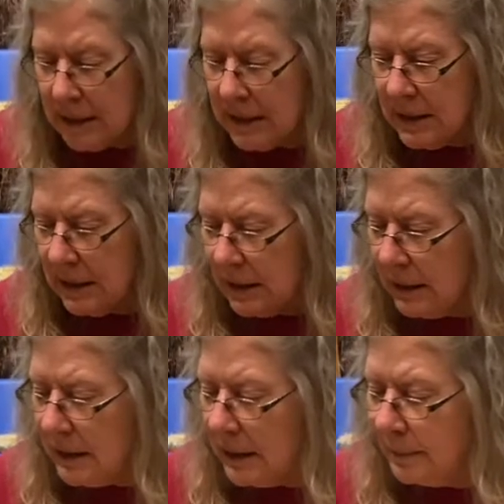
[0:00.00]

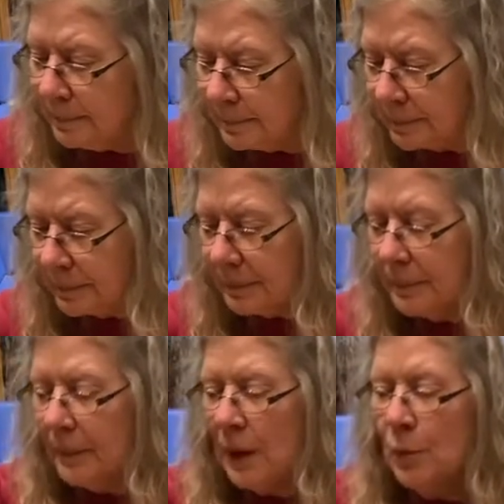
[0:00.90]

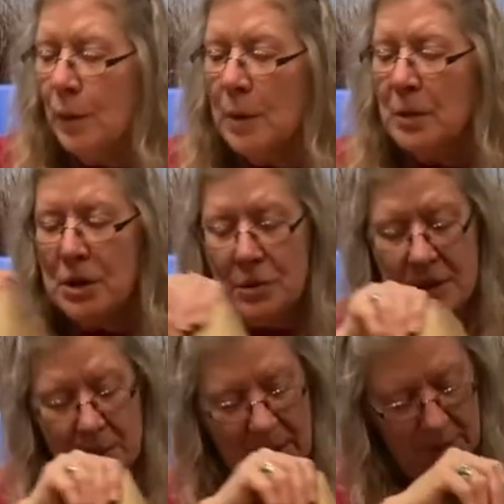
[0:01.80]
used
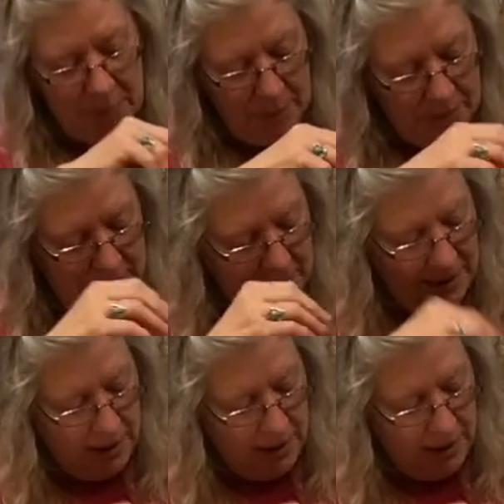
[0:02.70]
the paper plate